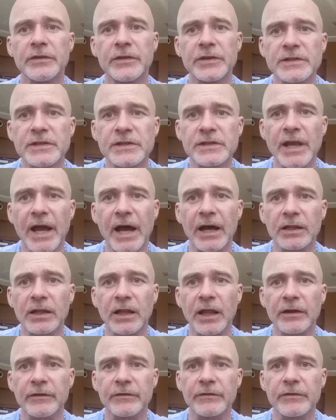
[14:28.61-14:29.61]
This is how
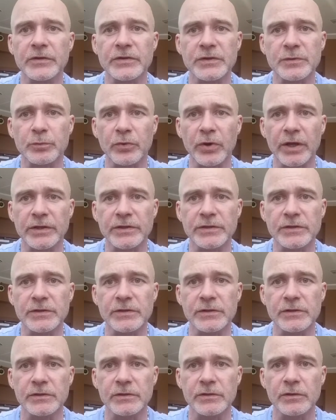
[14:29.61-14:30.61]
life
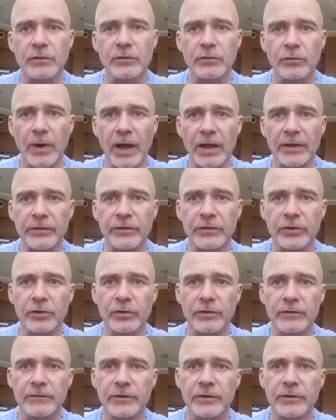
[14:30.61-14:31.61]
spreads throughout the
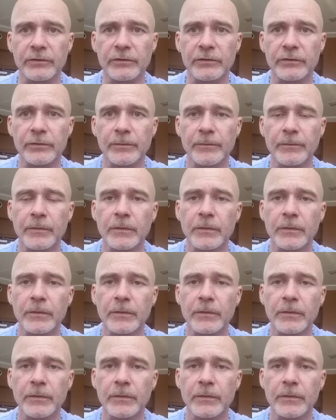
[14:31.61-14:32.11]
universe.